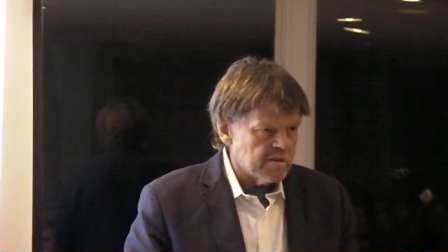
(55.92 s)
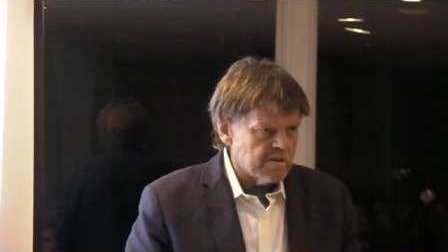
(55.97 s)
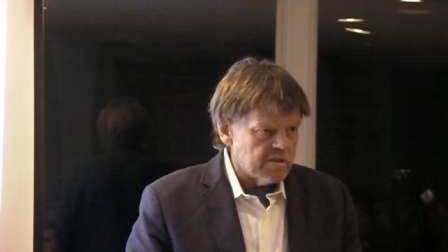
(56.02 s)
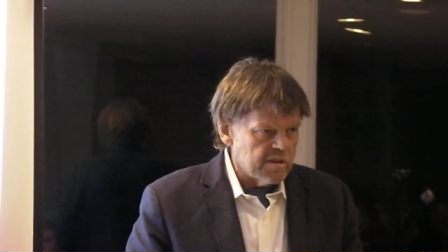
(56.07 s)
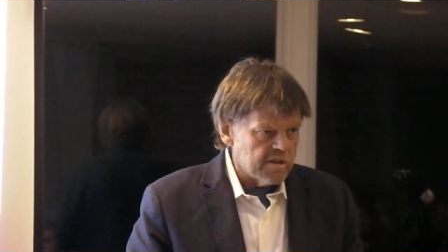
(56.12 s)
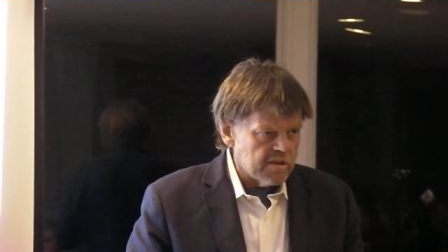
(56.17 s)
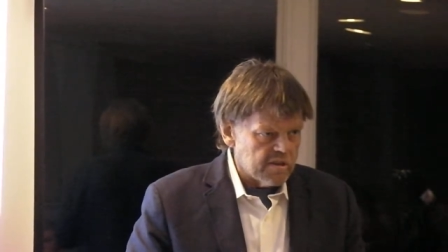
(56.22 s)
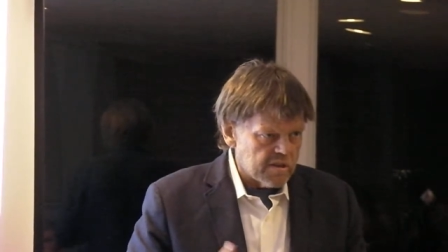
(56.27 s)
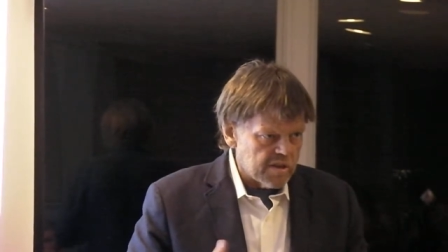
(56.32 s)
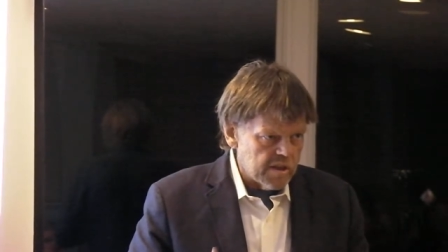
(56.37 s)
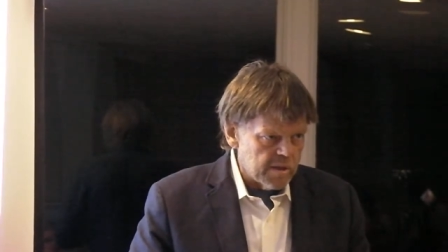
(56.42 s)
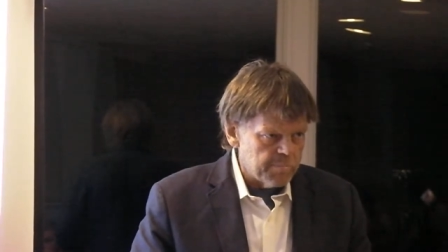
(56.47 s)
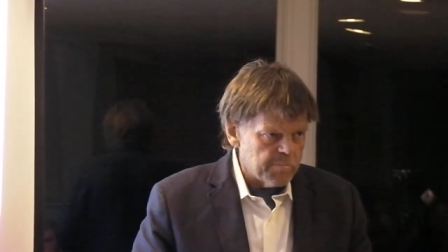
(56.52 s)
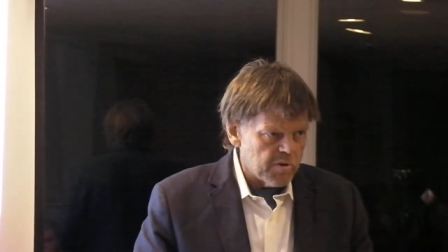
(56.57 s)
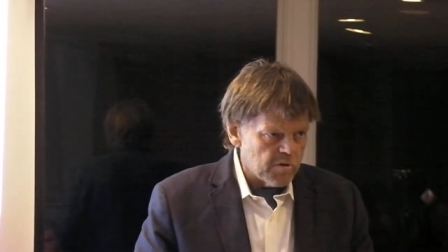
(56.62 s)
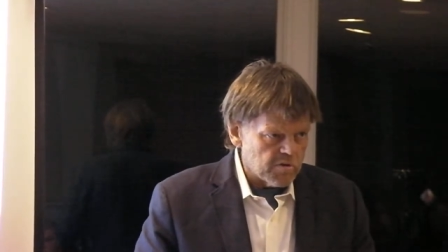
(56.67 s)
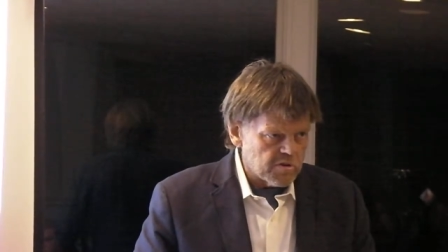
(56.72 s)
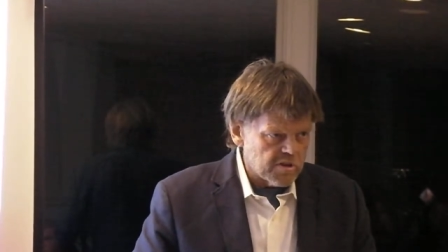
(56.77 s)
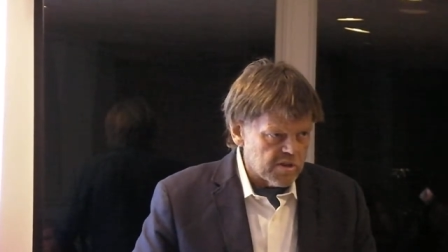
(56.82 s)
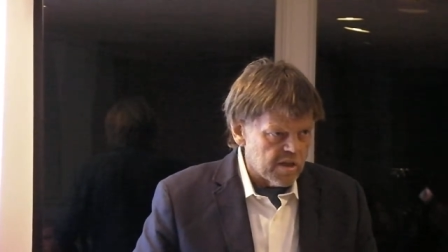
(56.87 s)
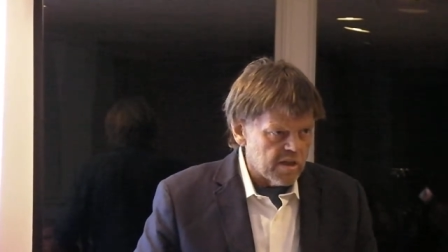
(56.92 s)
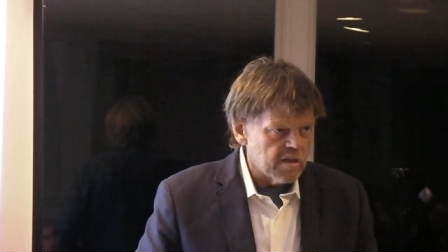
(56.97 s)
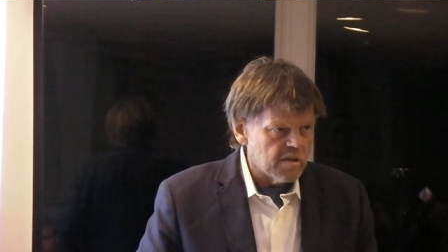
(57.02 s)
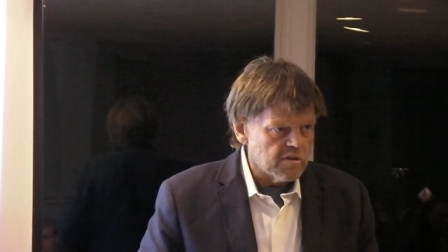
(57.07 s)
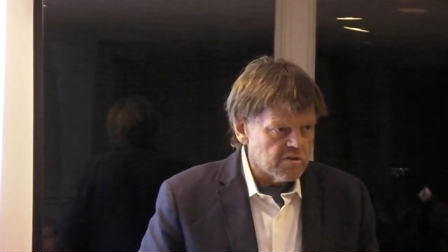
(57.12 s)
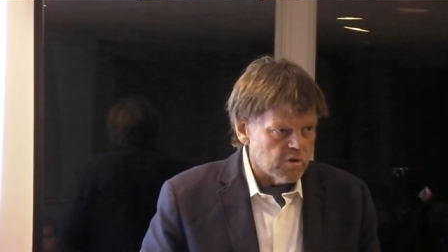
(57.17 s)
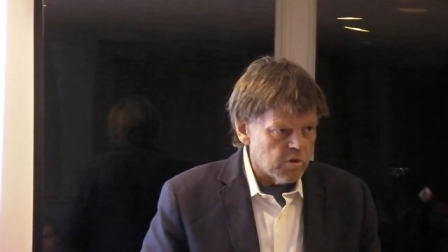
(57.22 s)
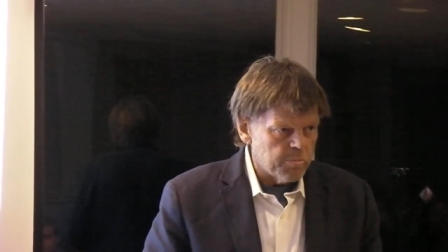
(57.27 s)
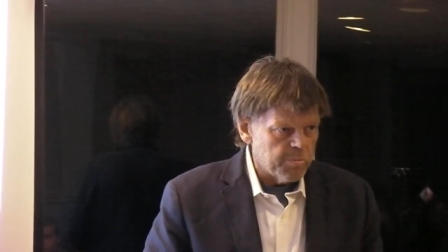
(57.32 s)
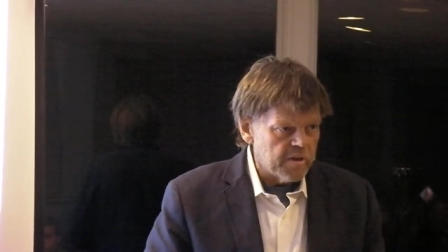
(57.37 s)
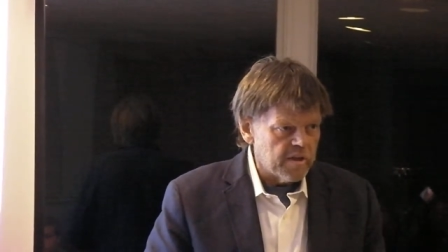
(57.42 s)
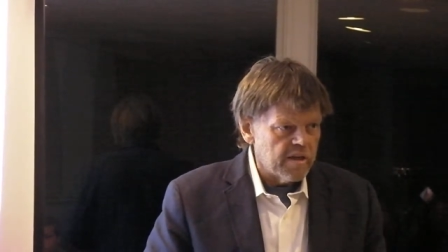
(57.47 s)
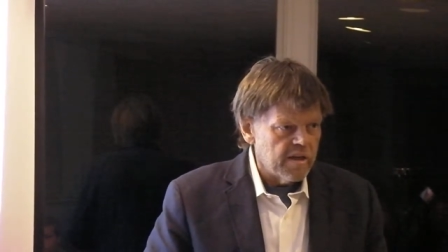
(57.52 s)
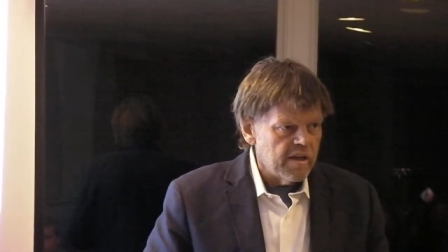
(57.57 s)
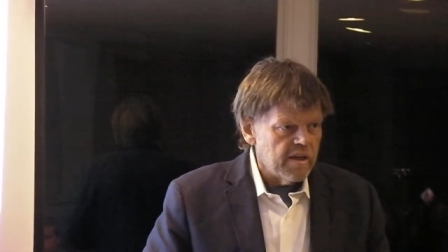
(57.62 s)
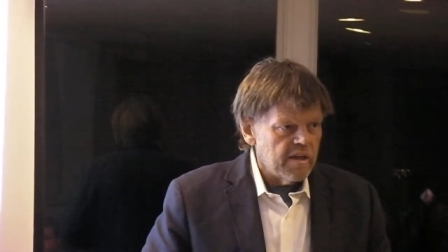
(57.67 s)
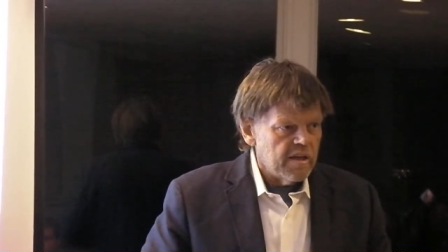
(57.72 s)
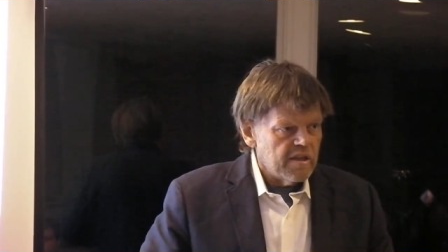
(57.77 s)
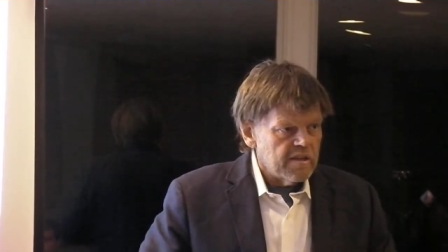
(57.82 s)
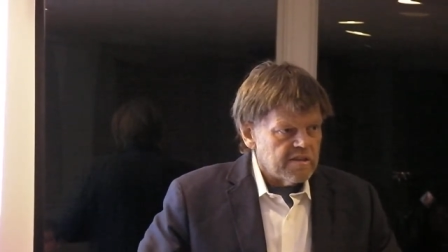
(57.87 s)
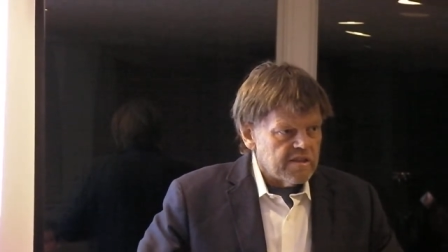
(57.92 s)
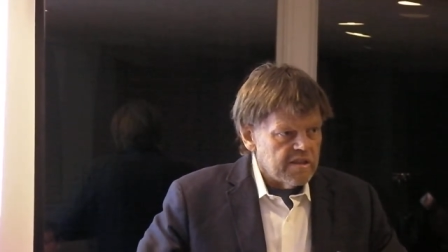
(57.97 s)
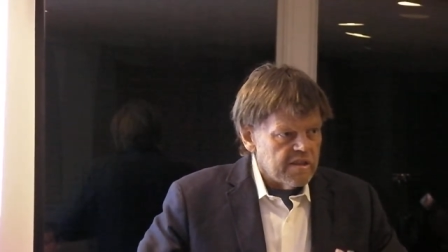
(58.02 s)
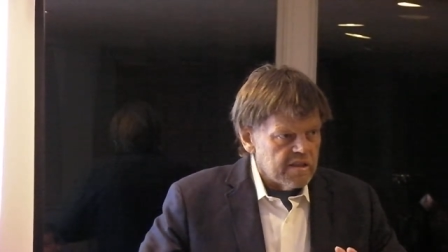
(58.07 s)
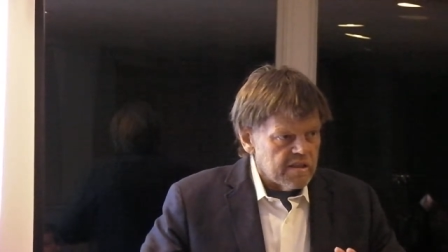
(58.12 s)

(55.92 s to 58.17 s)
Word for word: just need to keep those channels open. See,